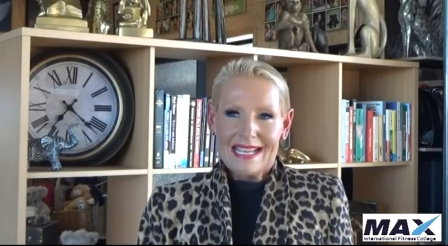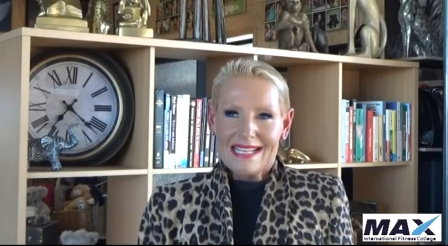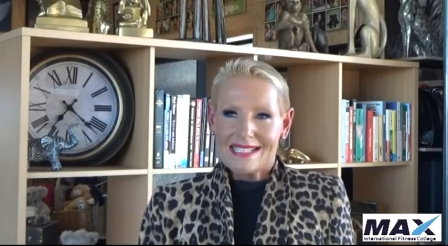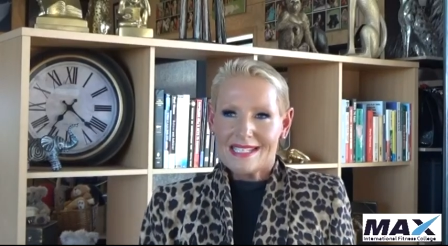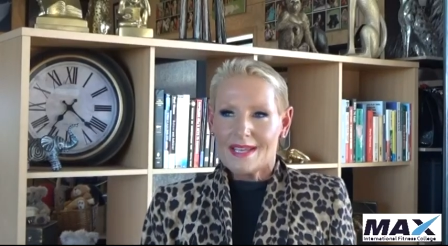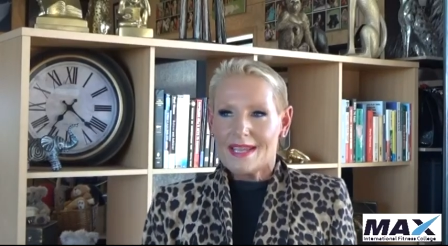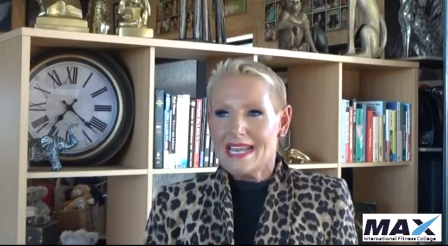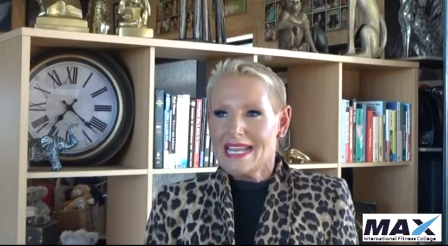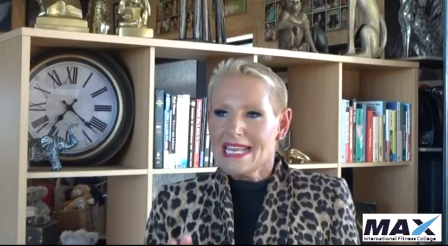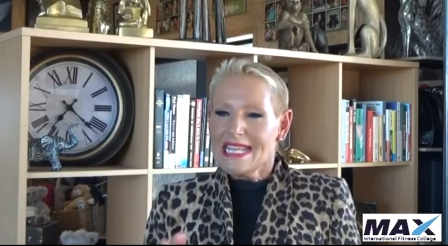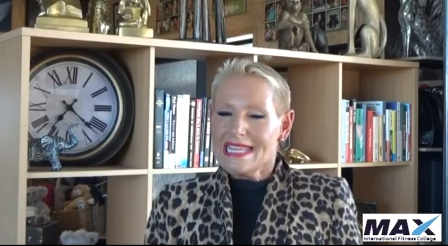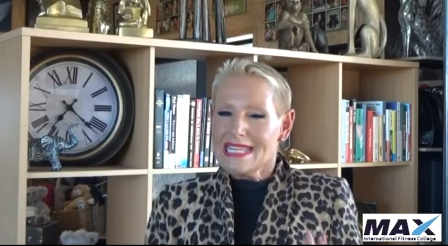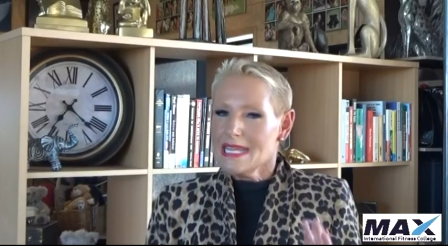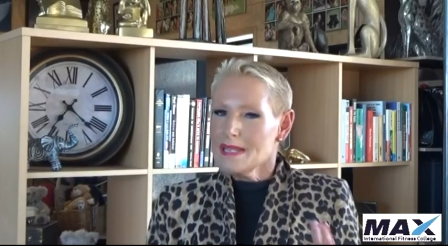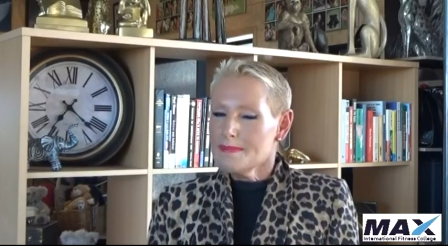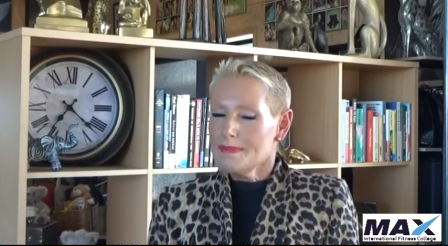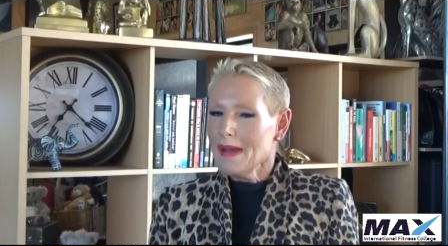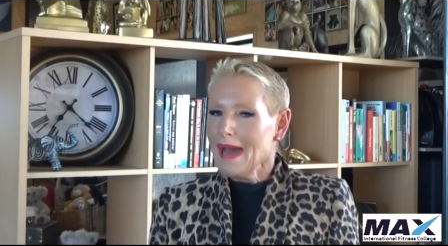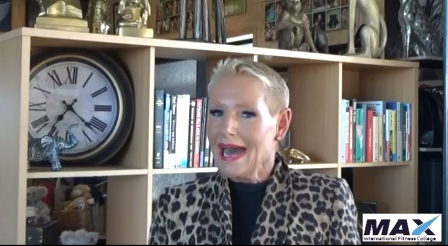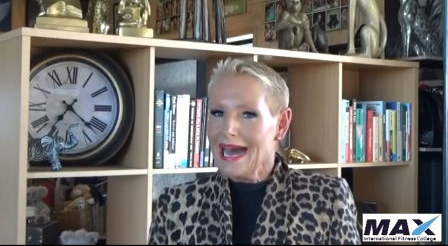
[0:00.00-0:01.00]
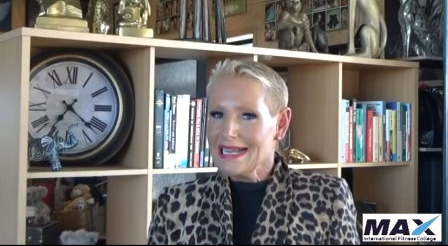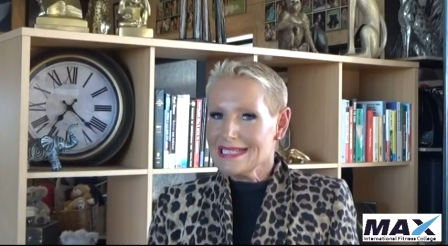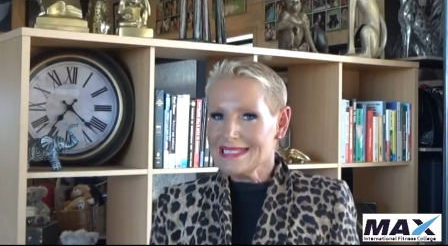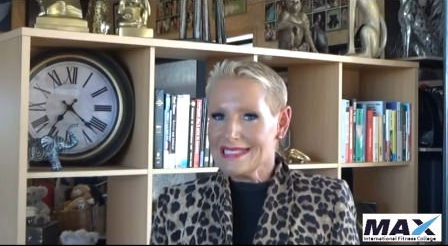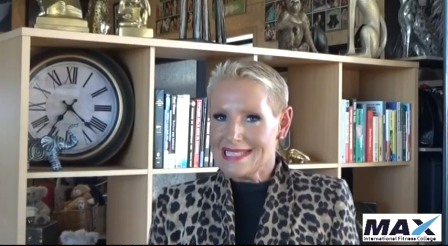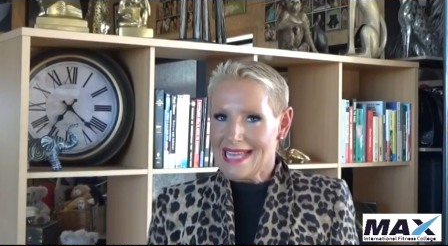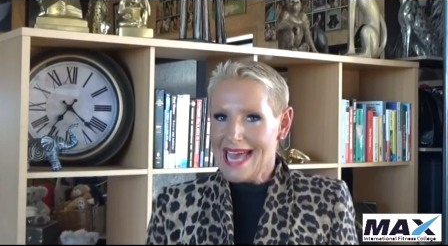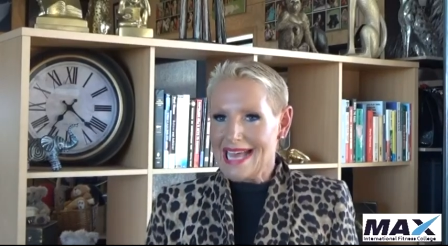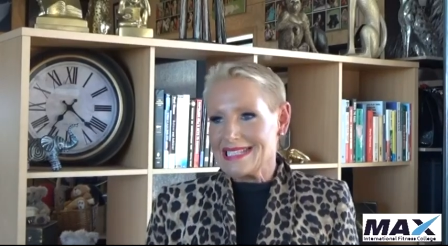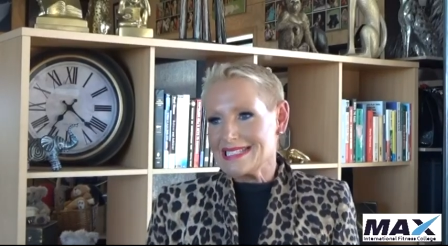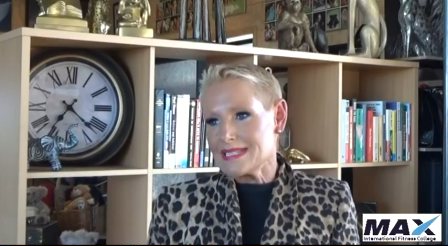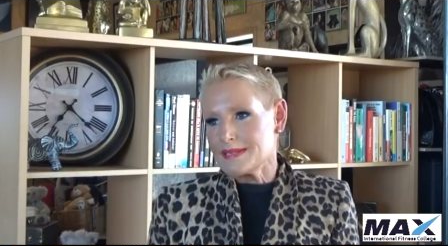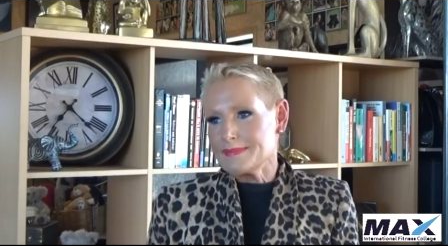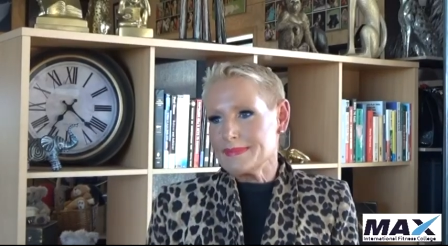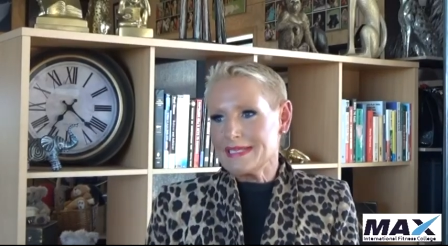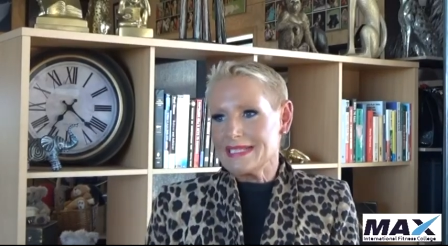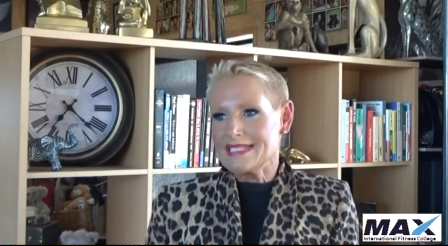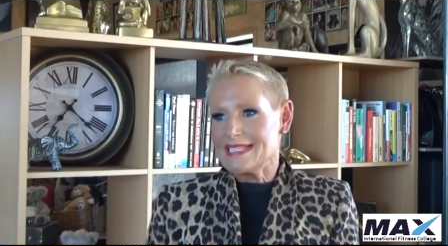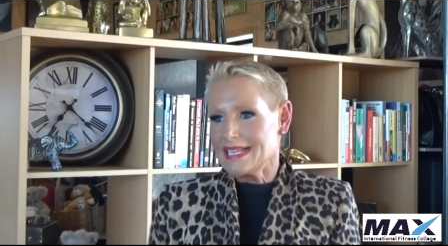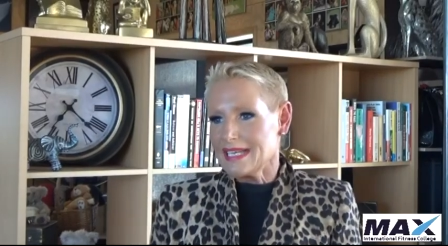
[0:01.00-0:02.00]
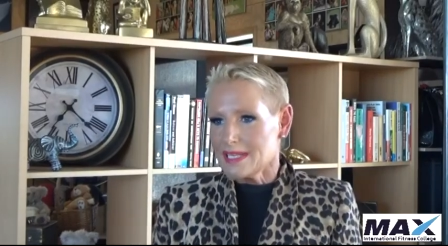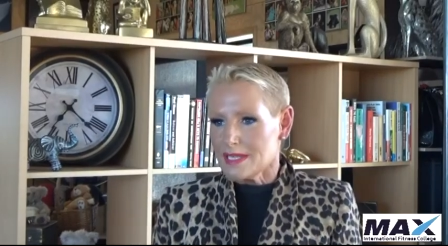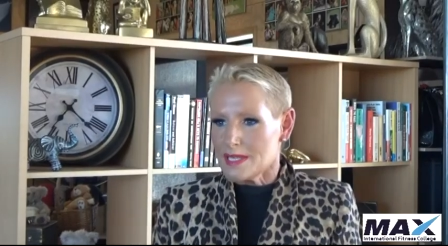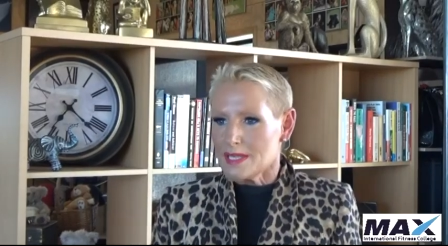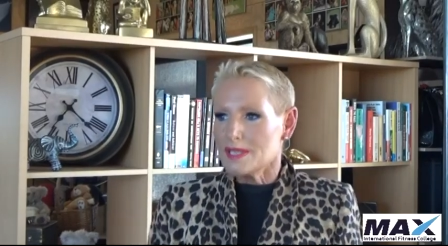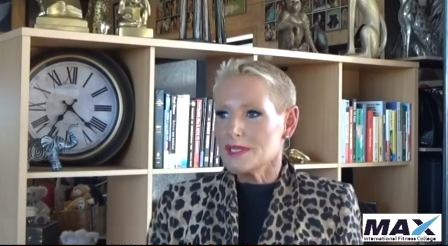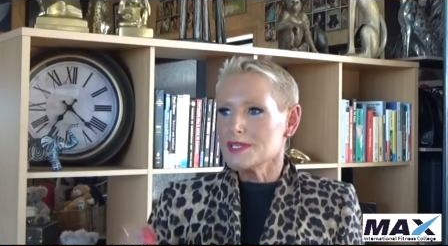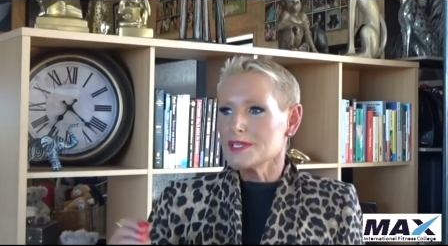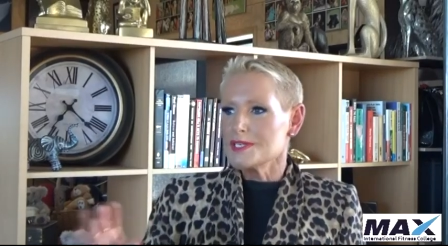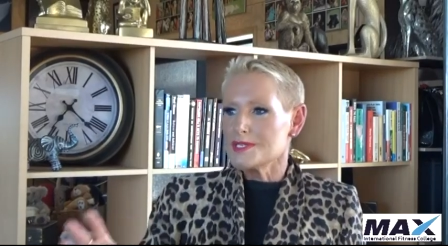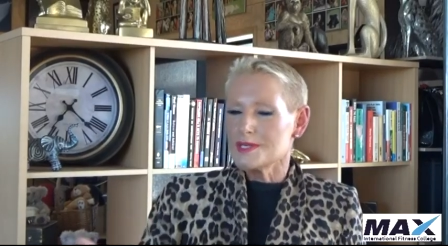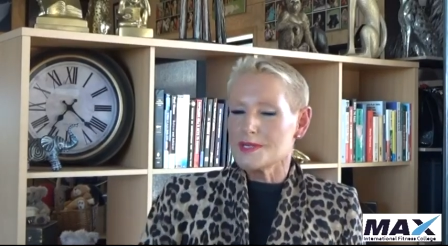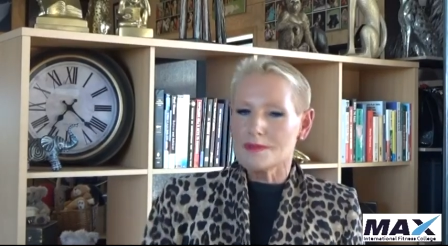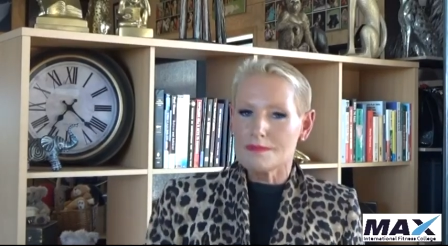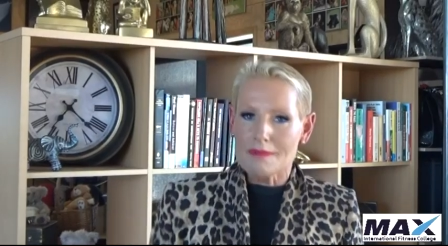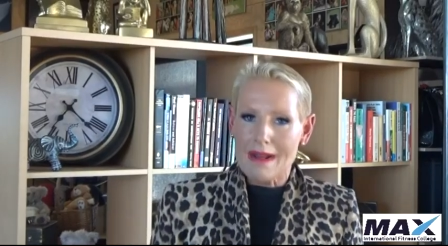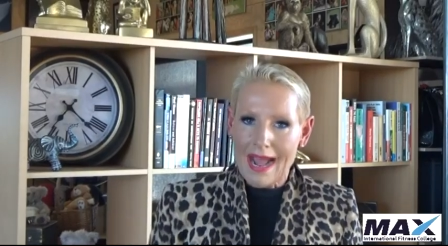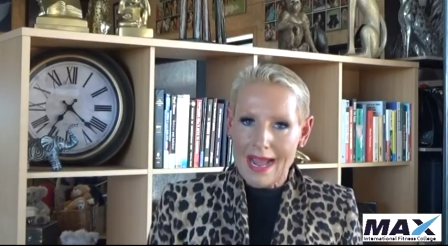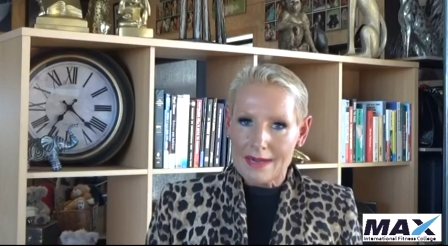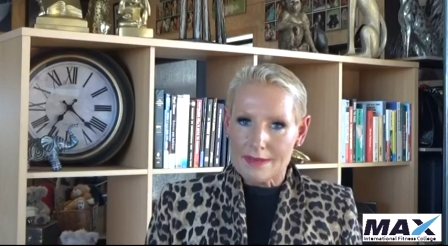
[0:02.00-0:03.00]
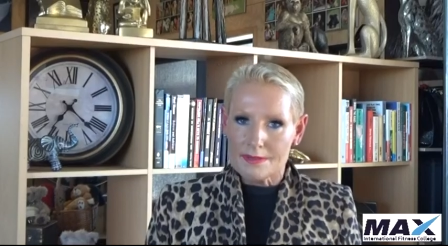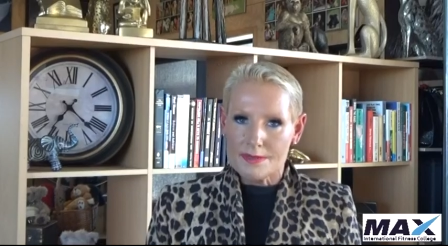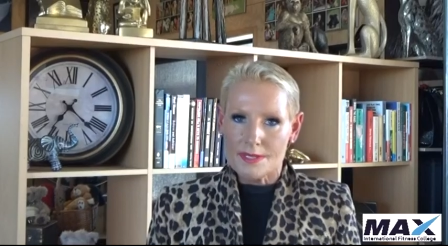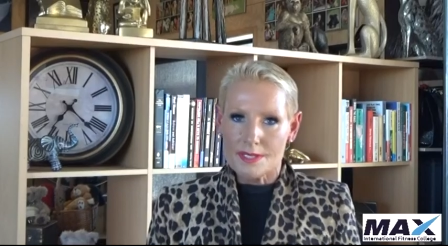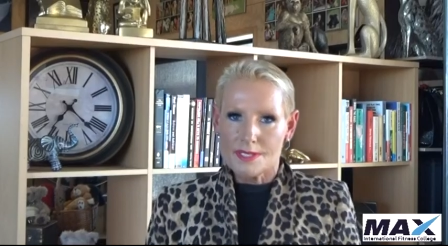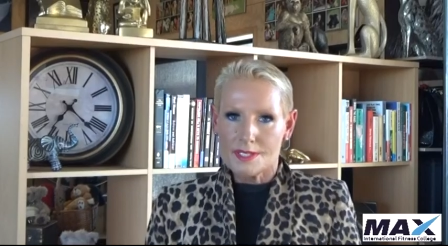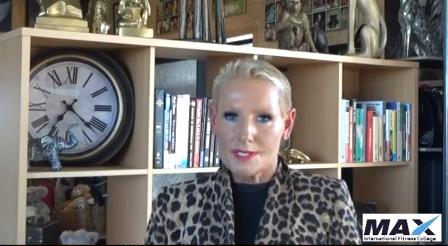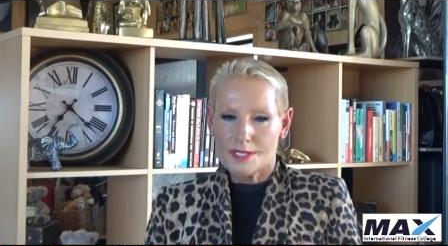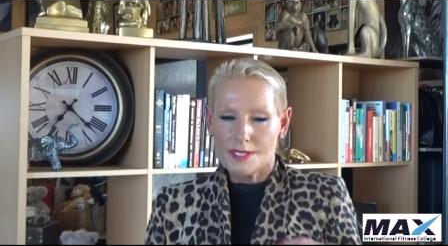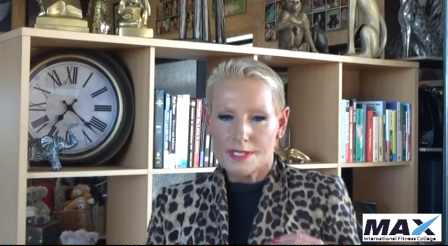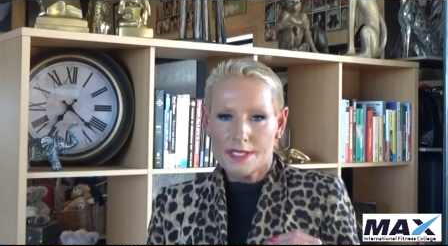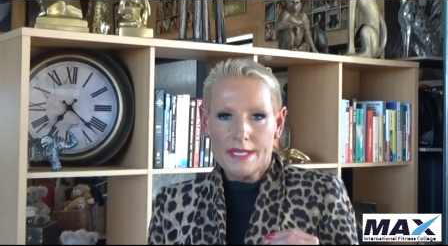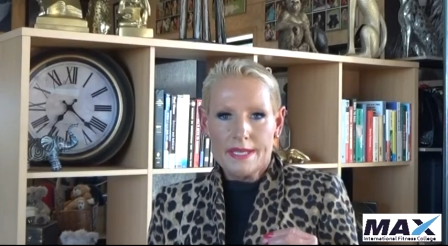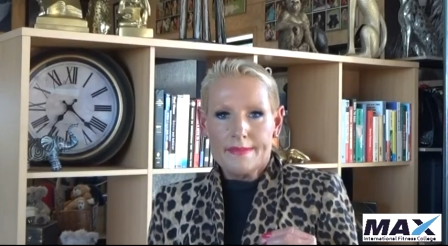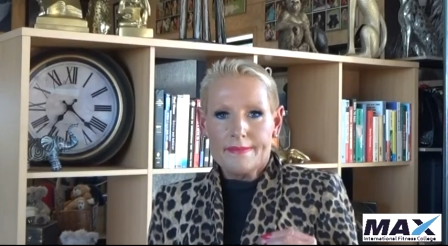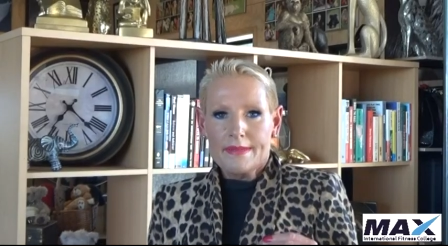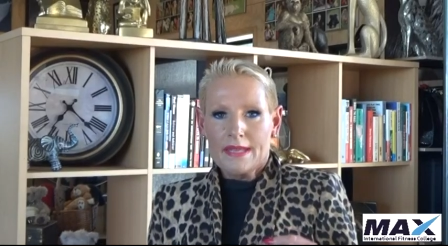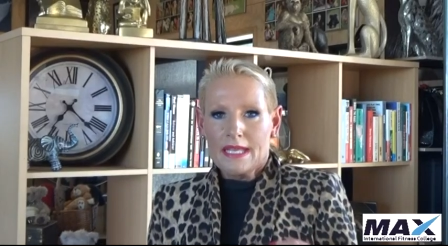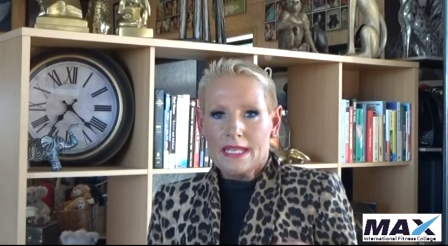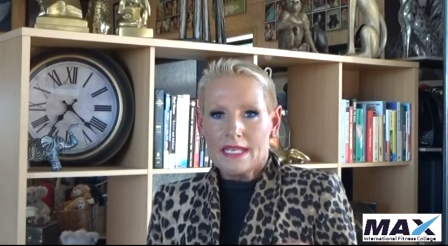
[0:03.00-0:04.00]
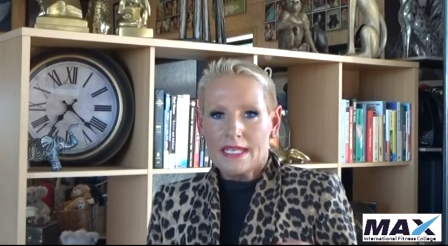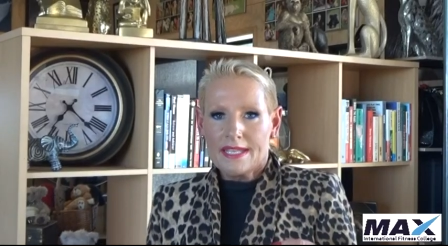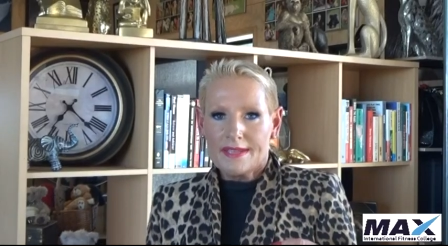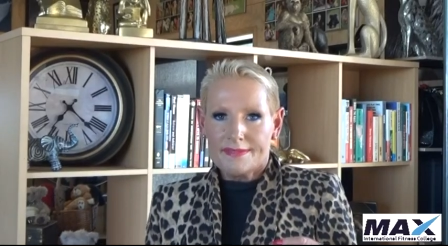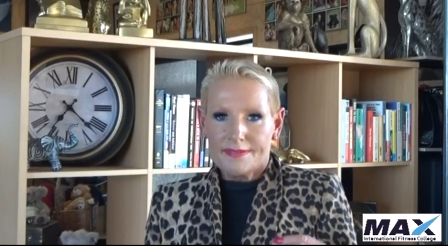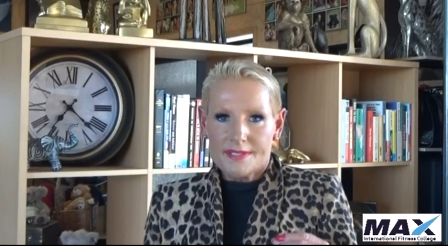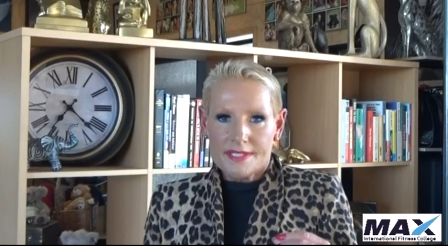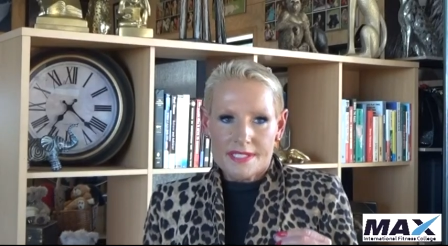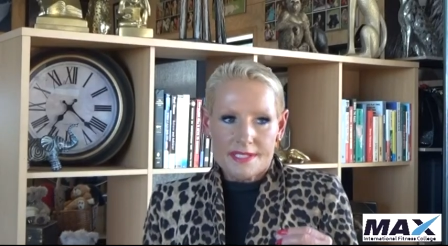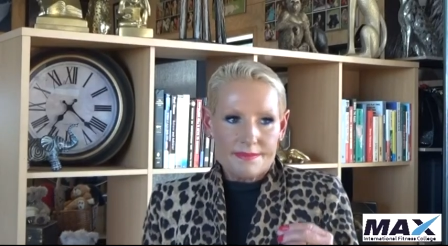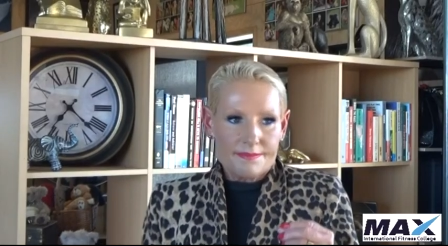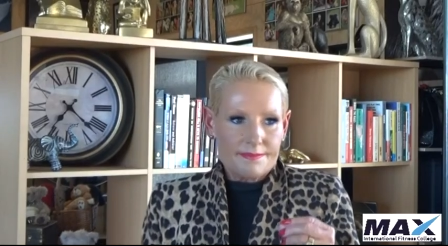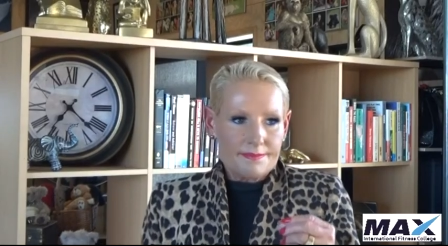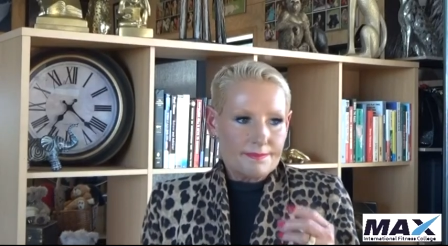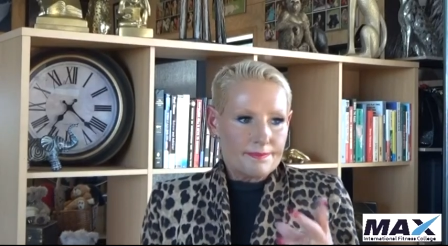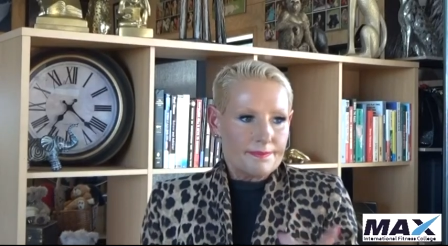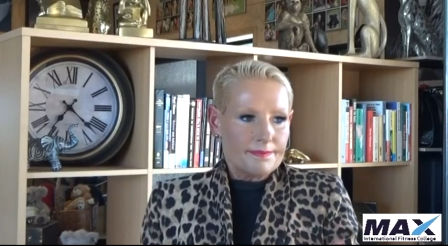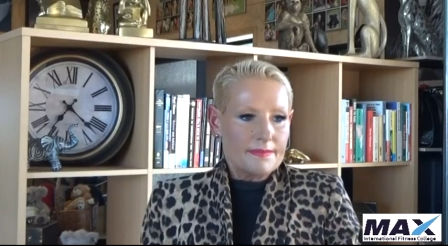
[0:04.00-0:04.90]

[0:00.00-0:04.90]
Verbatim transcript: So anything past that, somebody telling you you should run or you should lift